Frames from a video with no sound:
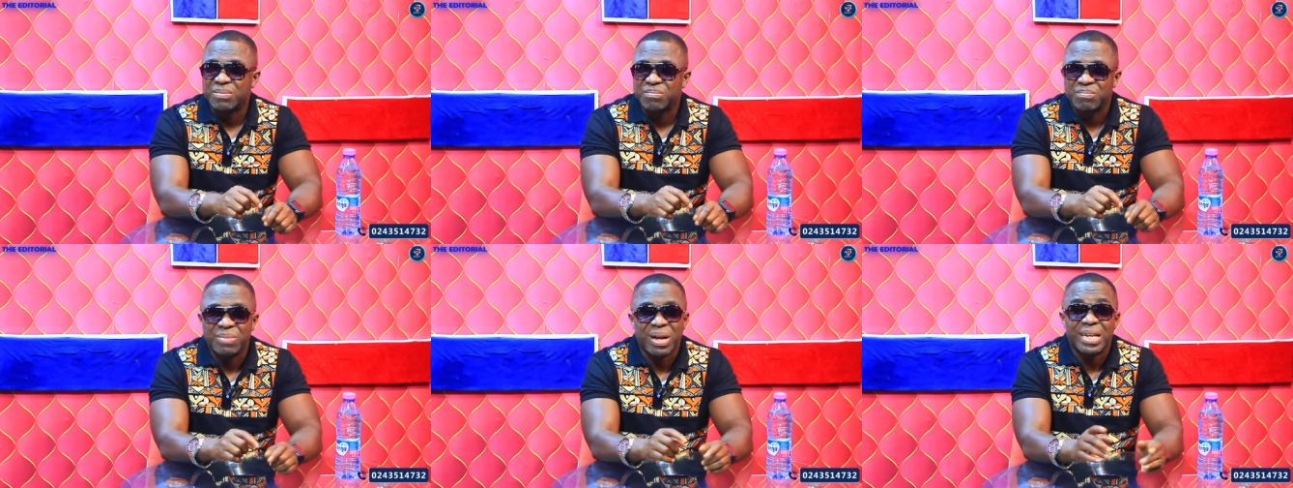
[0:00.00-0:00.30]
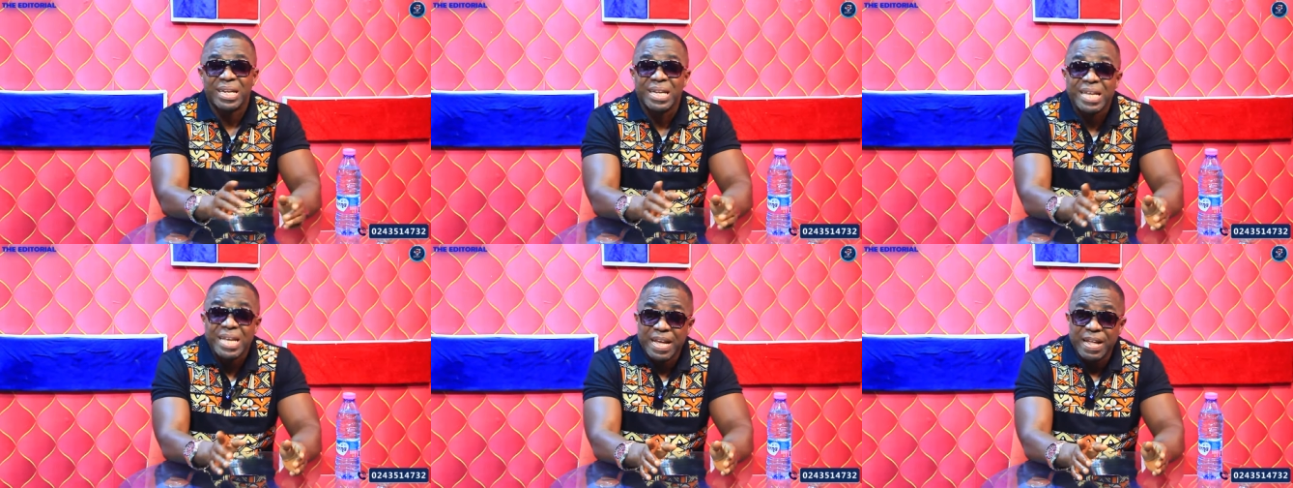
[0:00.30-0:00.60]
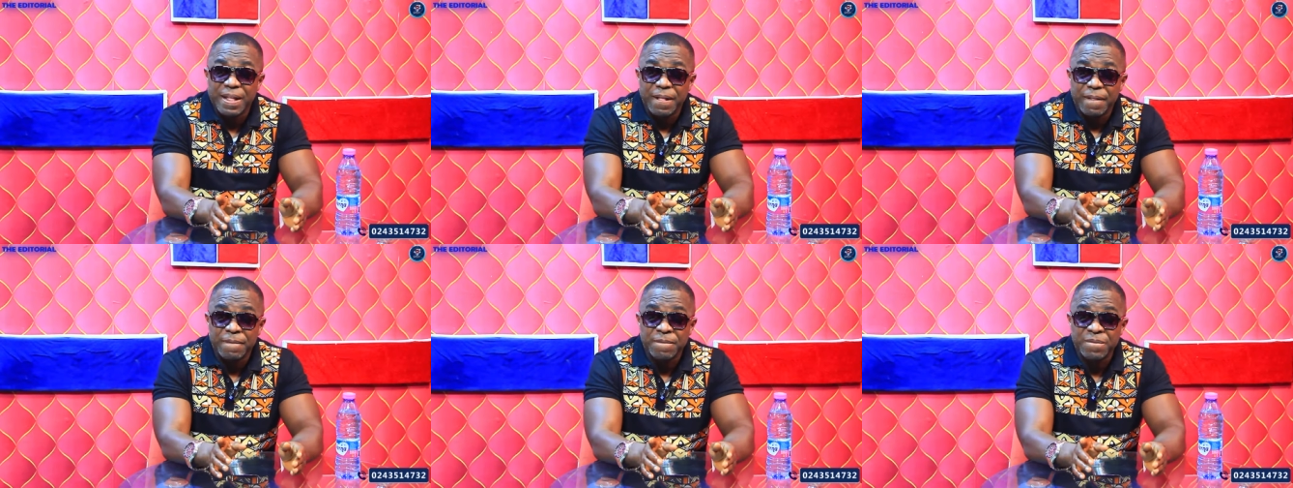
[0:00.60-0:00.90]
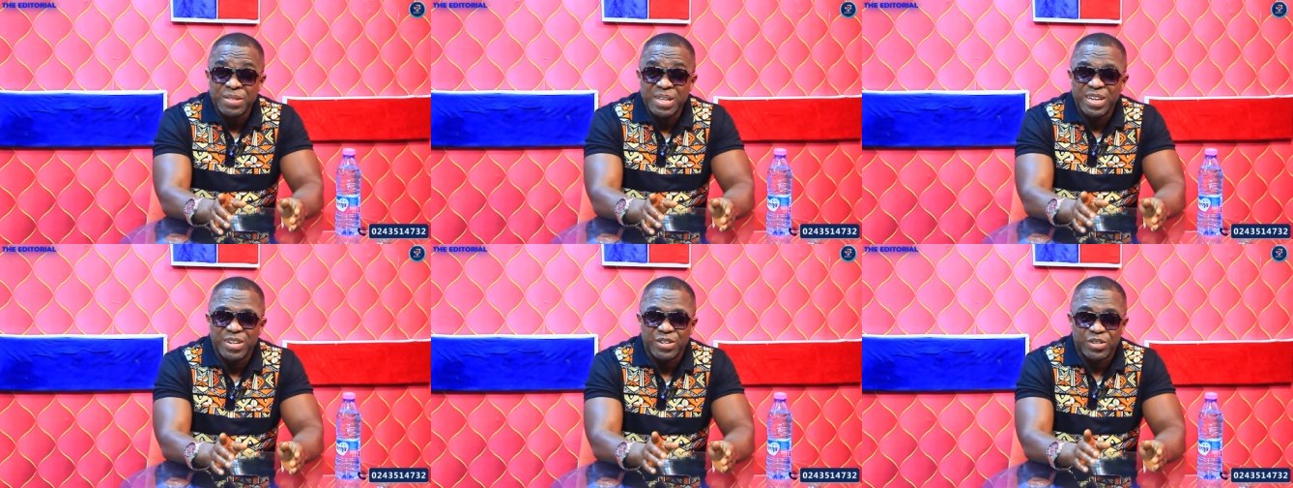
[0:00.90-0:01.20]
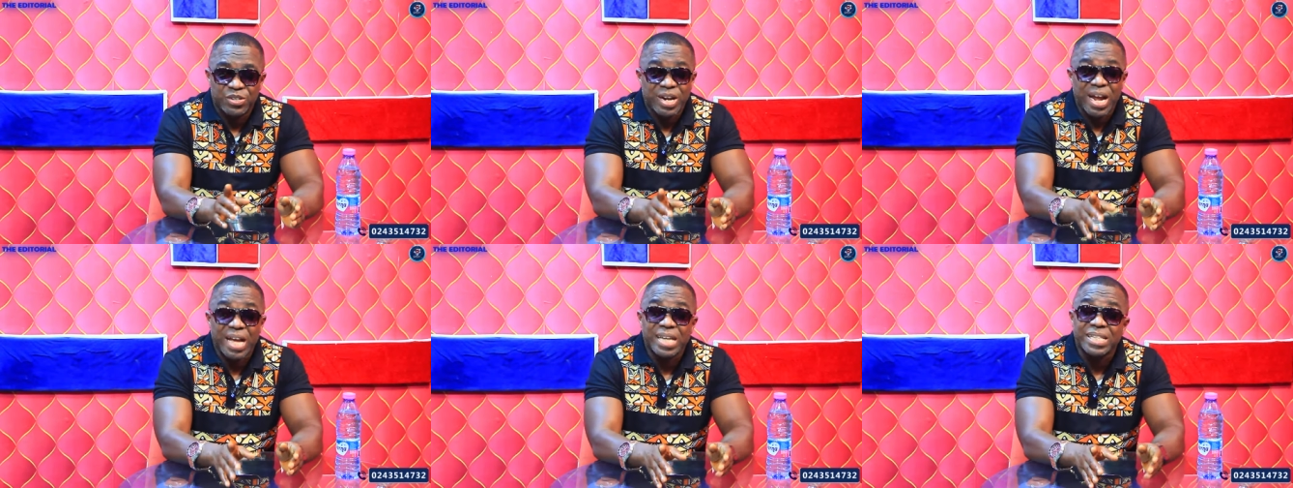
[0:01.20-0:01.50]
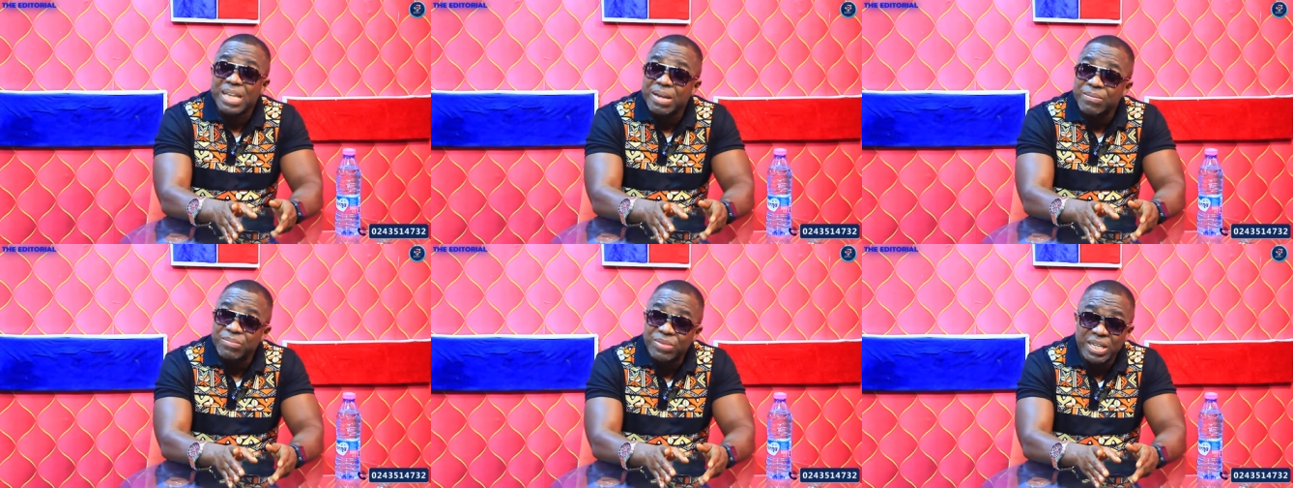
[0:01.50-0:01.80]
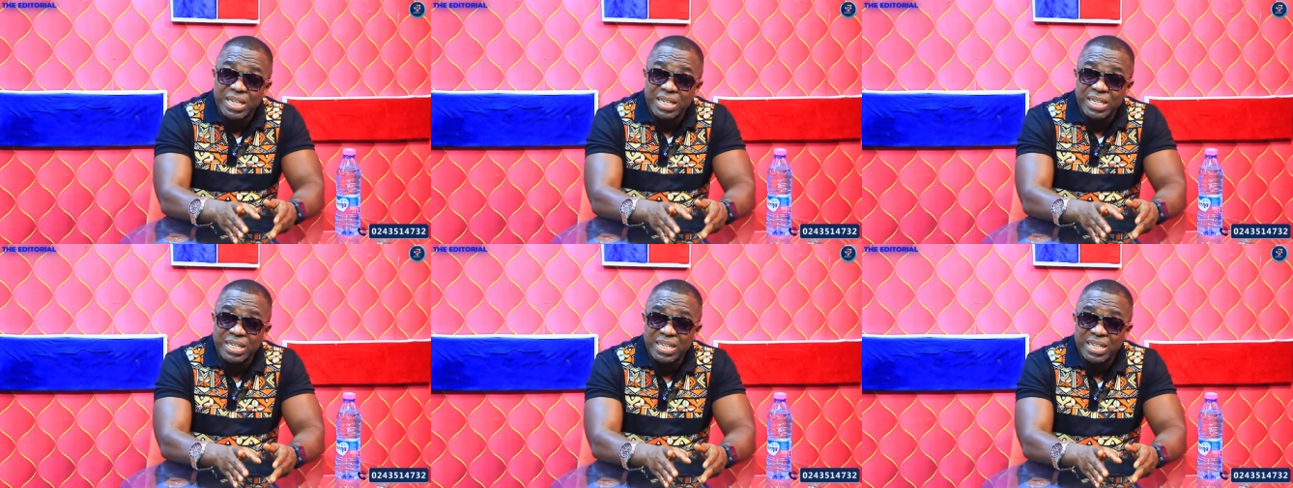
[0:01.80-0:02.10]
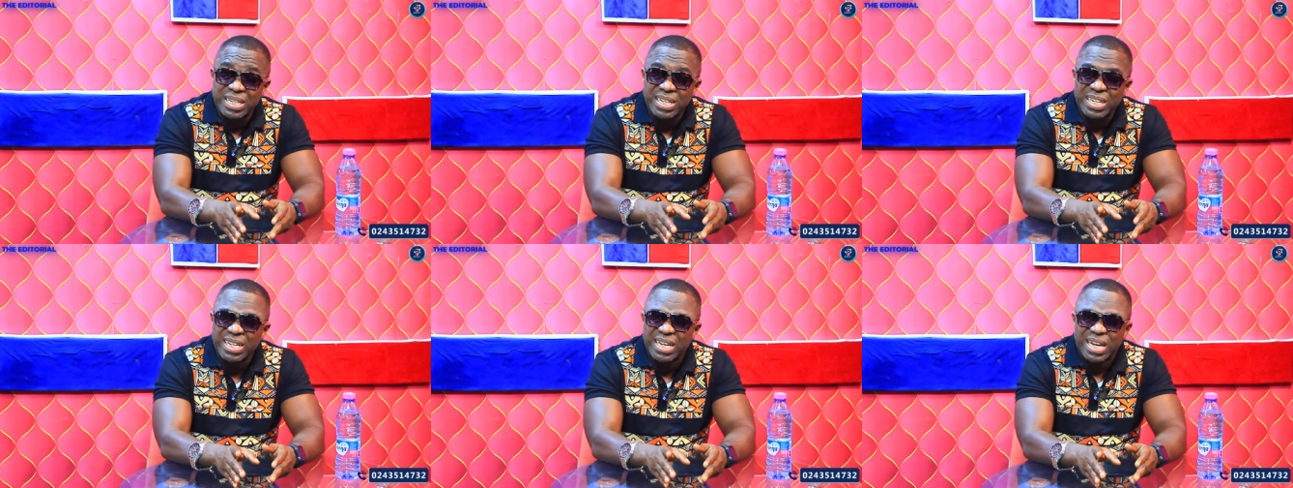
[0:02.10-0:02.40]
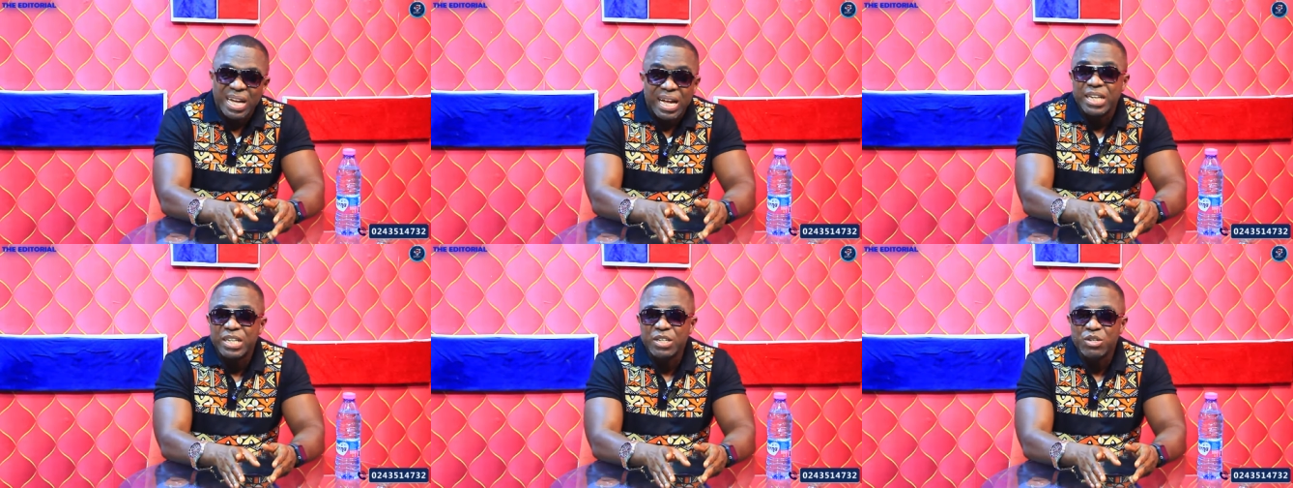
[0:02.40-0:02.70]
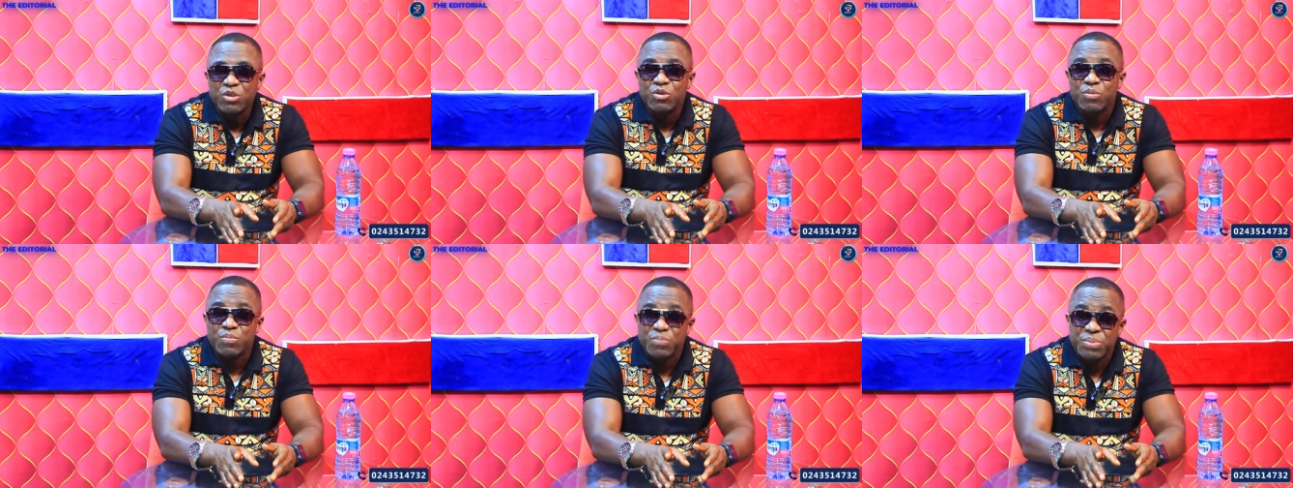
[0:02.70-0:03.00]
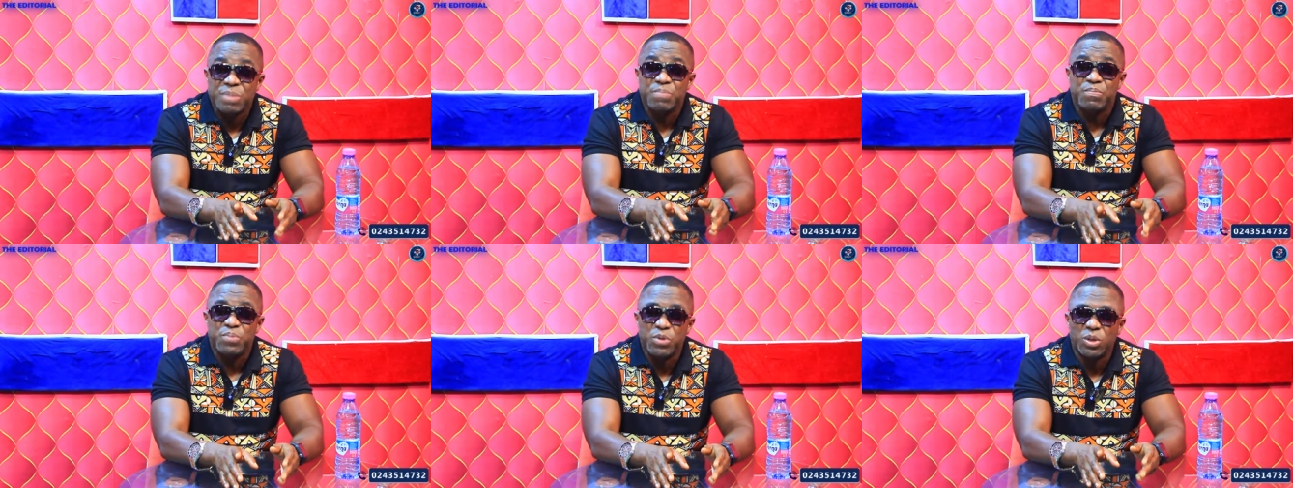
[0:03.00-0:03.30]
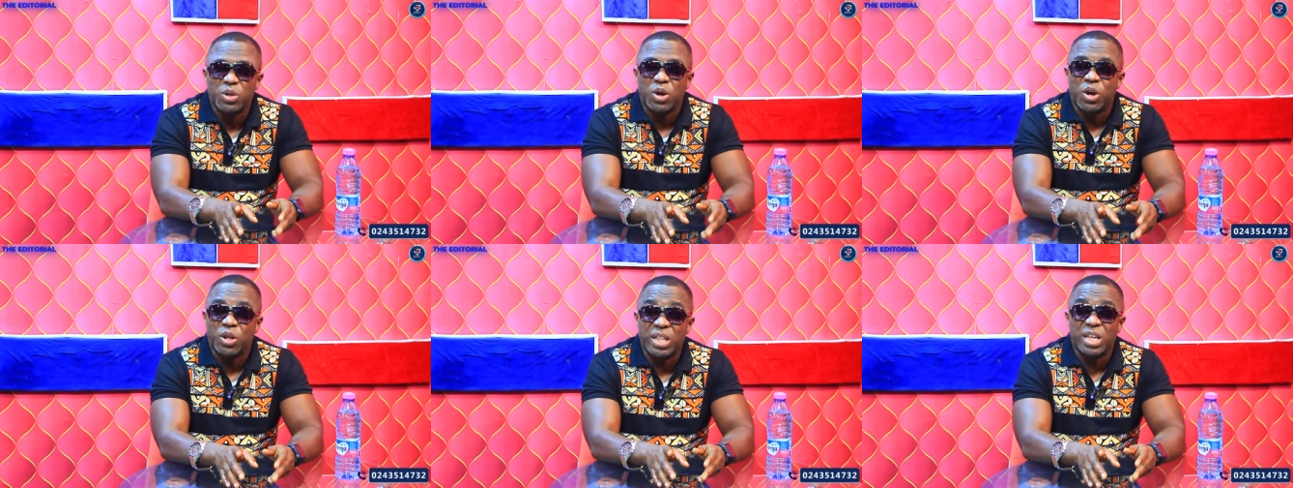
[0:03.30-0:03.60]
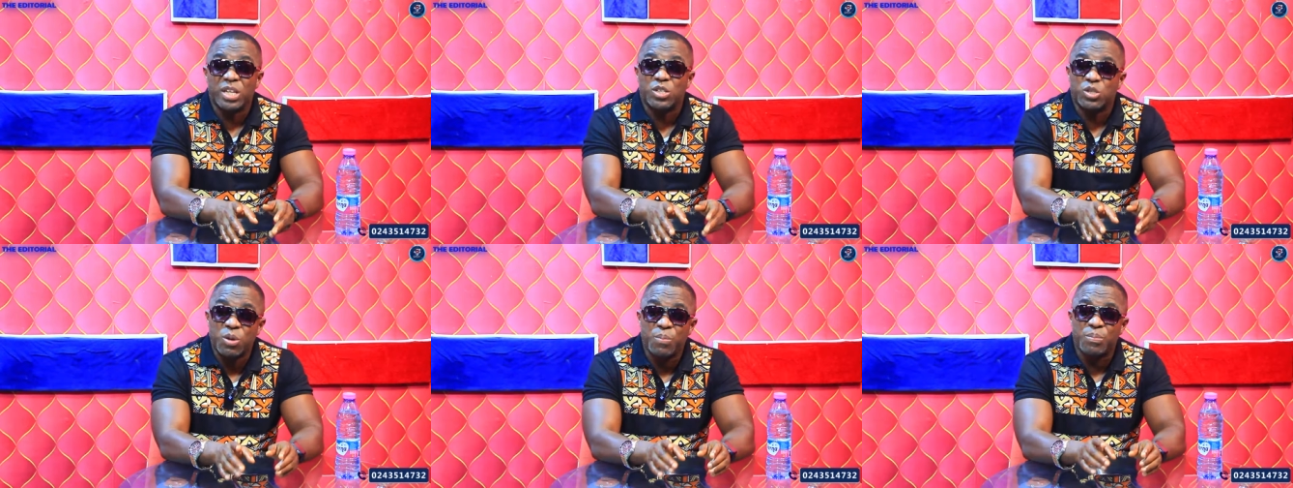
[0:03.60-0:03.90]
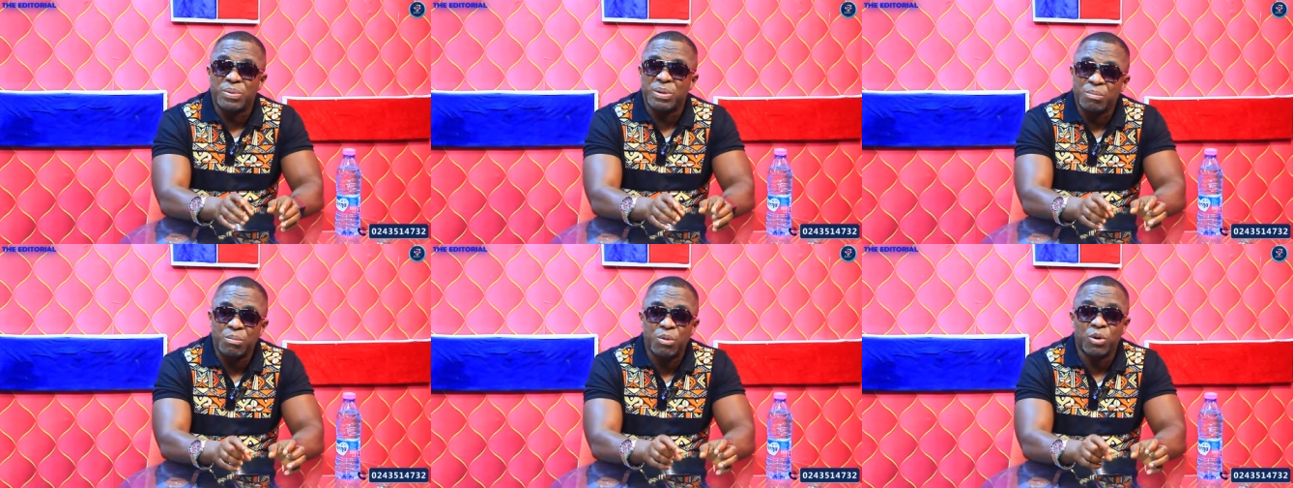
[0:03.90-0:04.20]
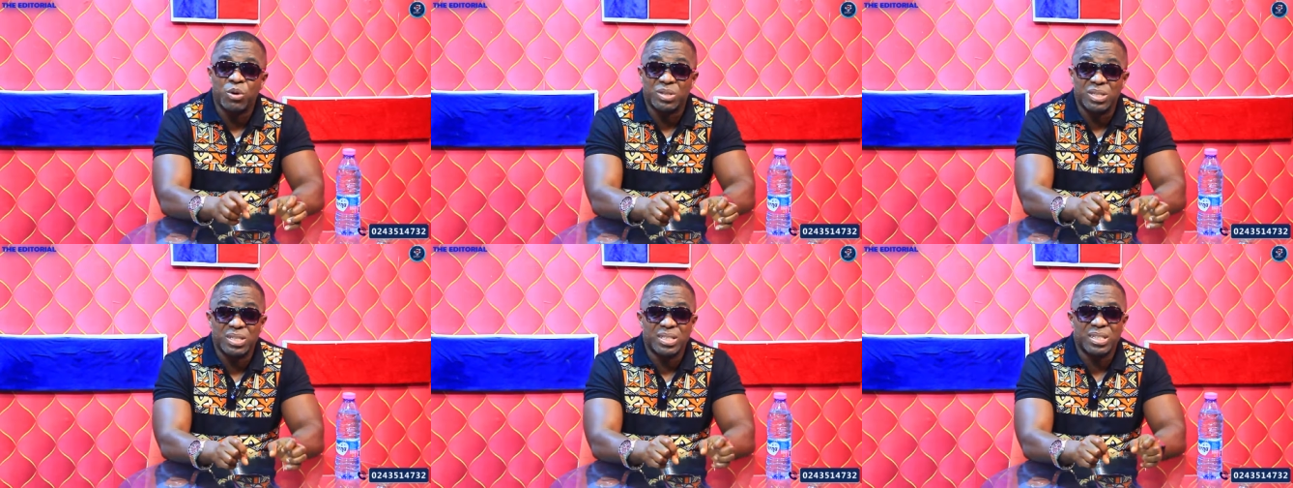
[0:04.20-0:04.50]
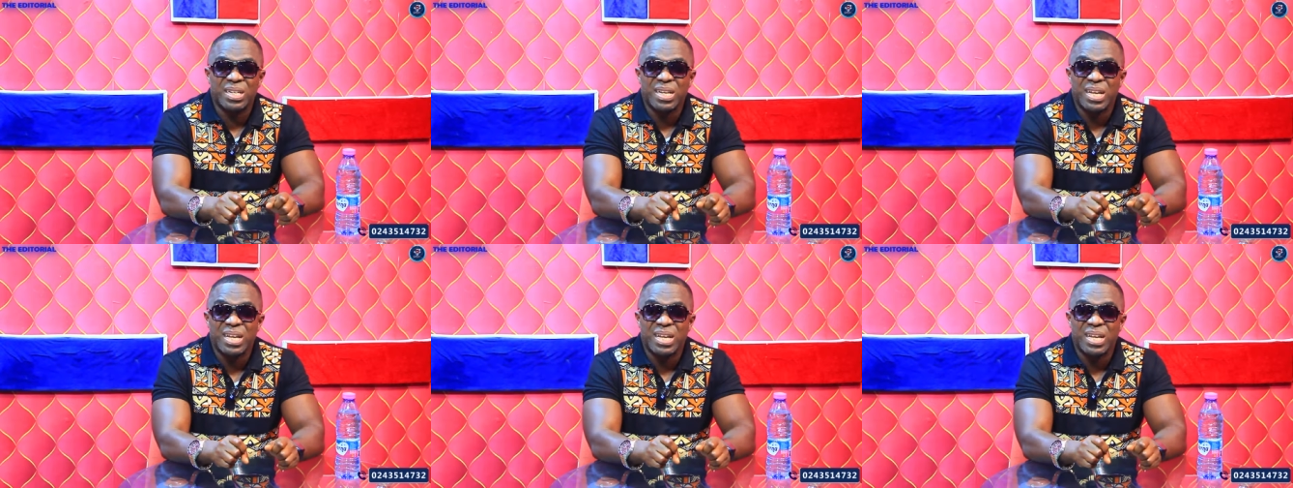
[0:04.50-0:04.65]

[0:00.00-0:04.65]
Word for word: But here, try something, and you'll be put on the chopping board.